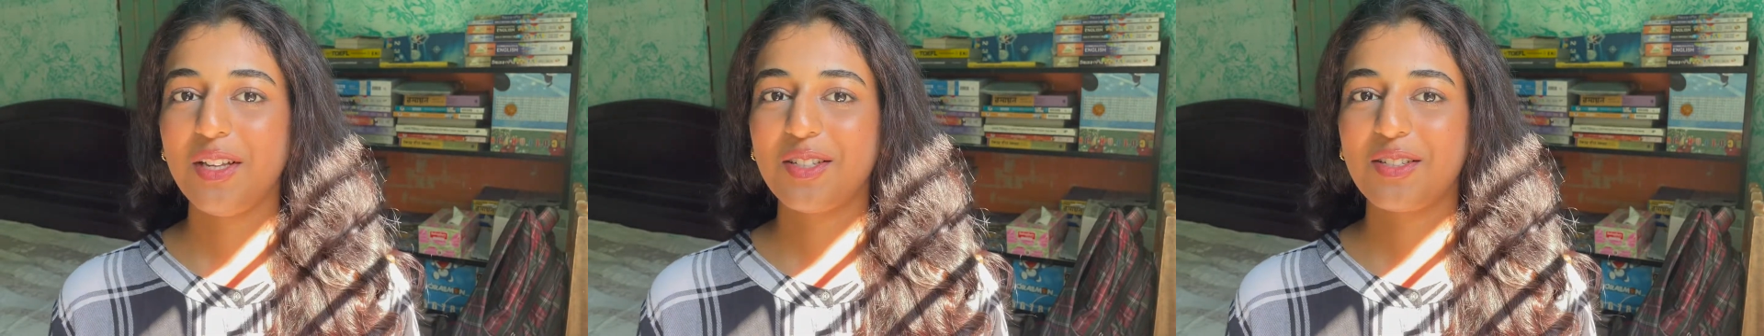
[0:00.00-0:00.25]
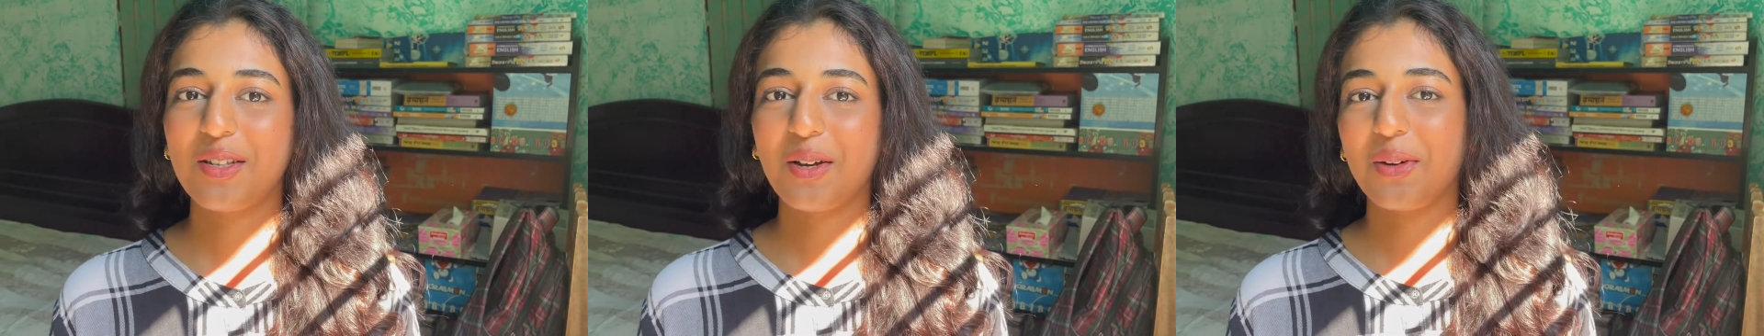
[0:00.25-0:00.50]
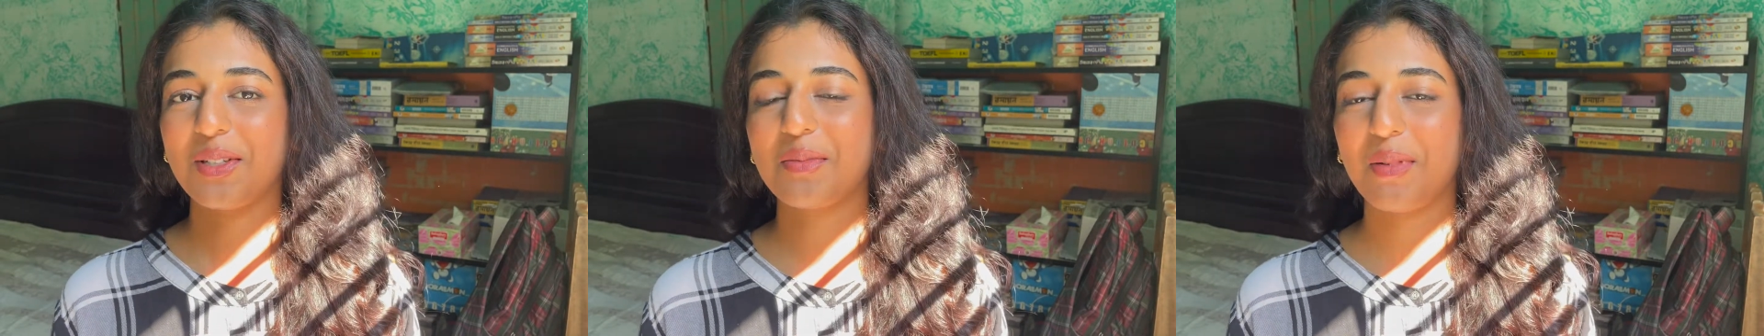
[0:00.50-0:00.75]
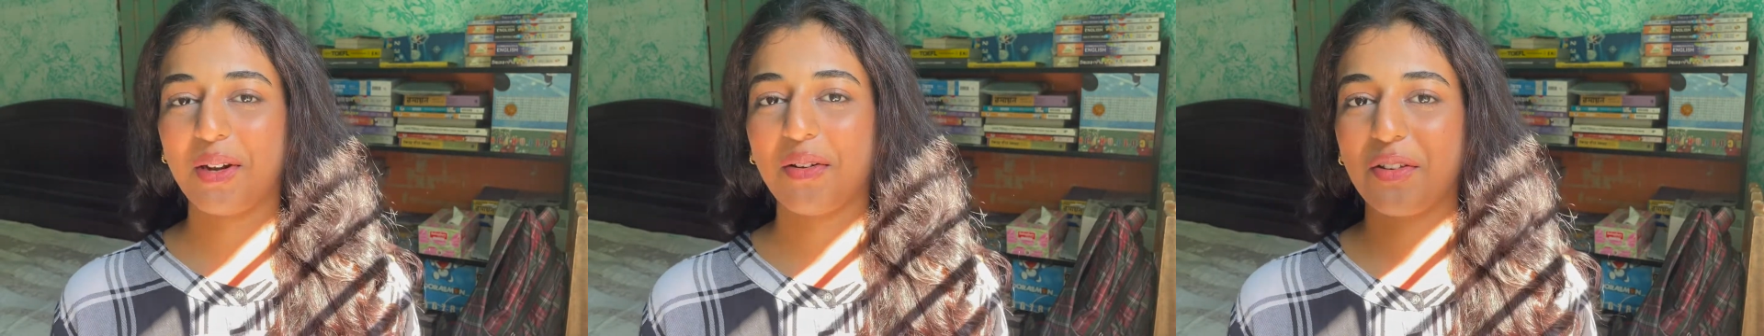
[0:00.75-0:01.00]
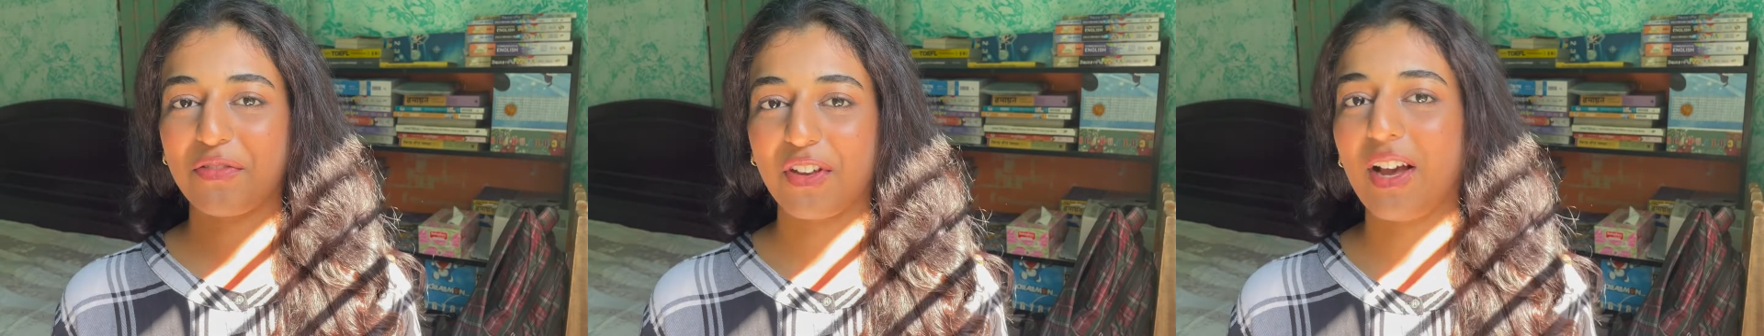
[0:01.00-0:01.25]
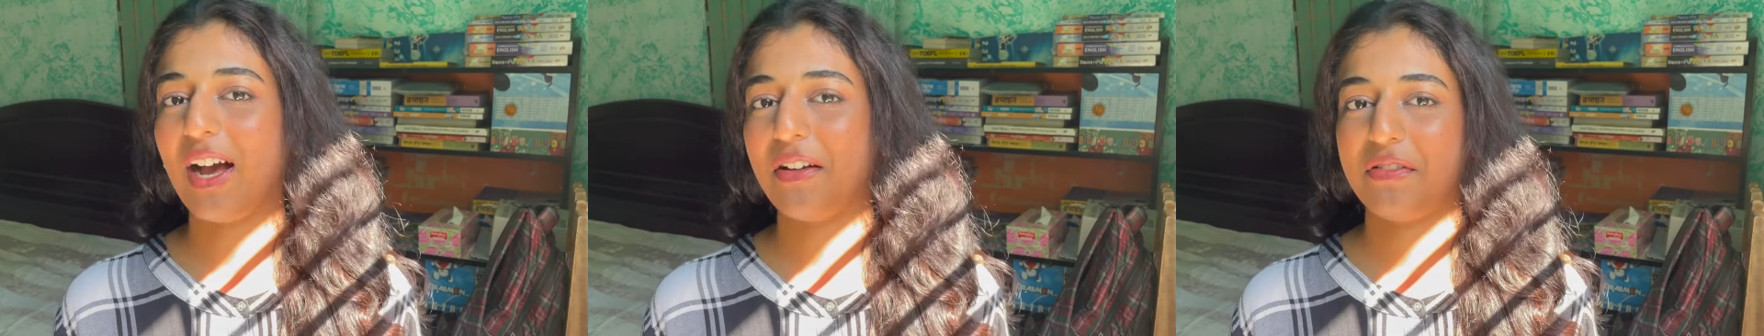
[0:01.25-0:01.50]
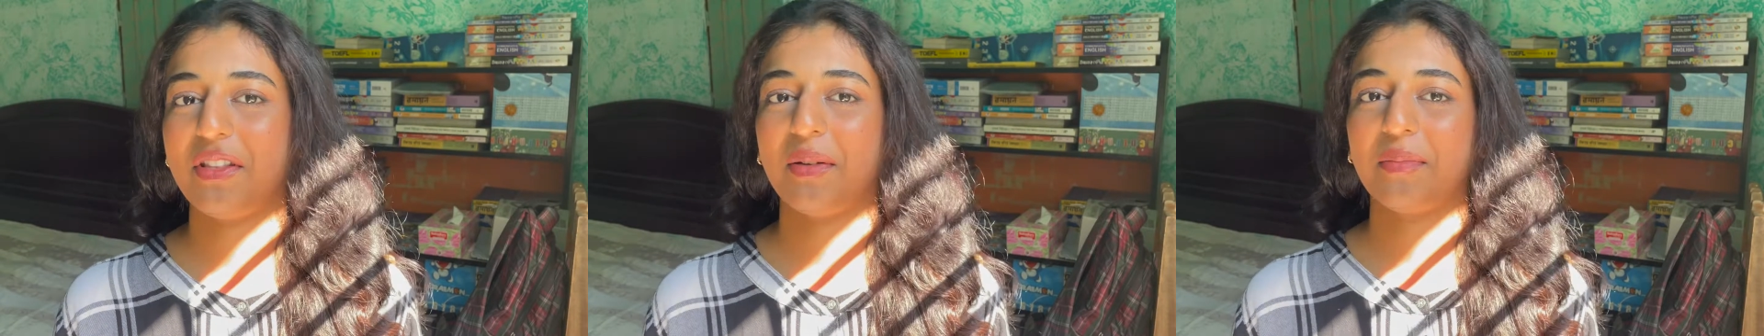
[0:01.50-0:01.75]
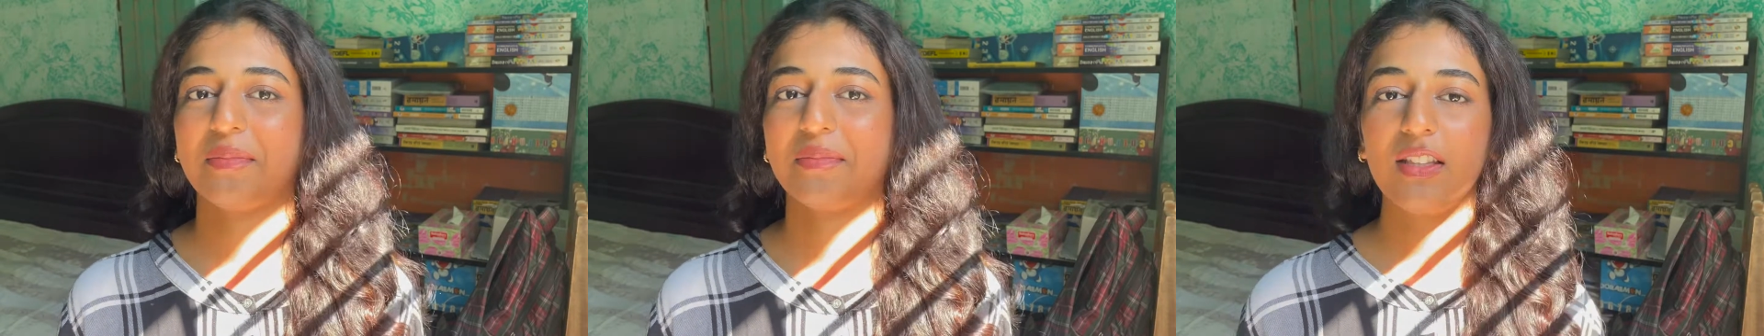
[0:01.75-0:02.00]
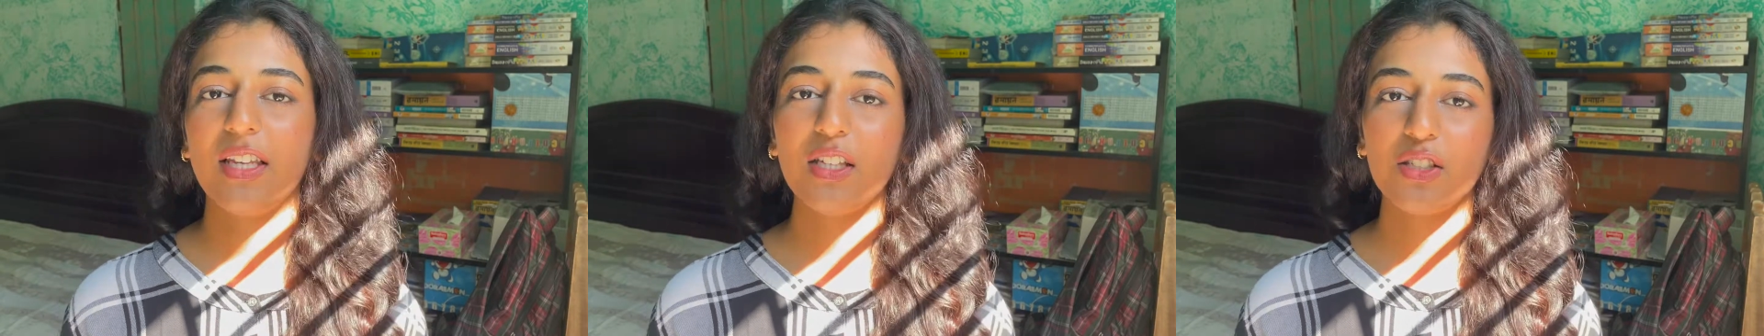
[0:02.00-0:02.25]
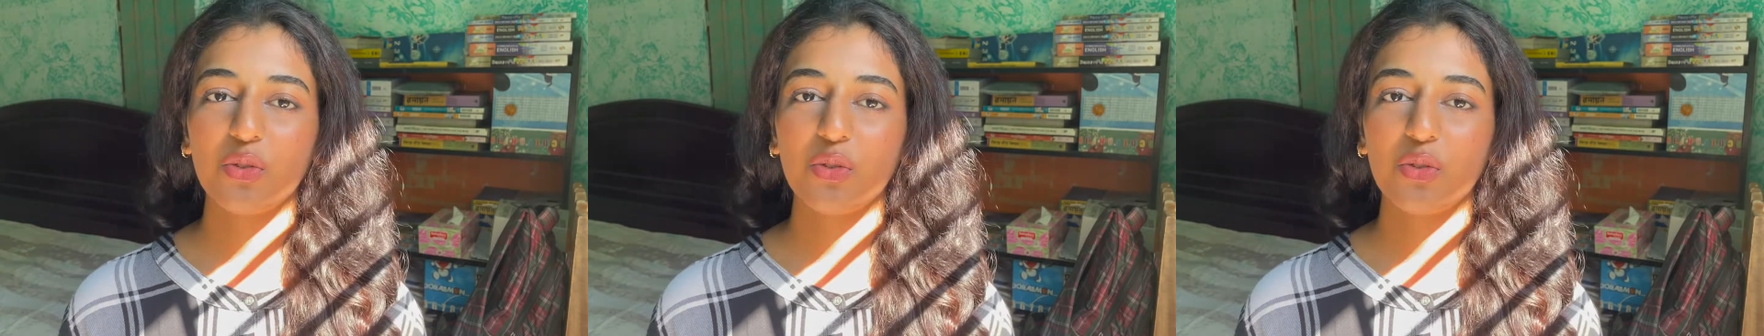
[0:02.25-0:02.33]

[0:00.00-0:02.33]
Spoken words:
so it's better if you have them. These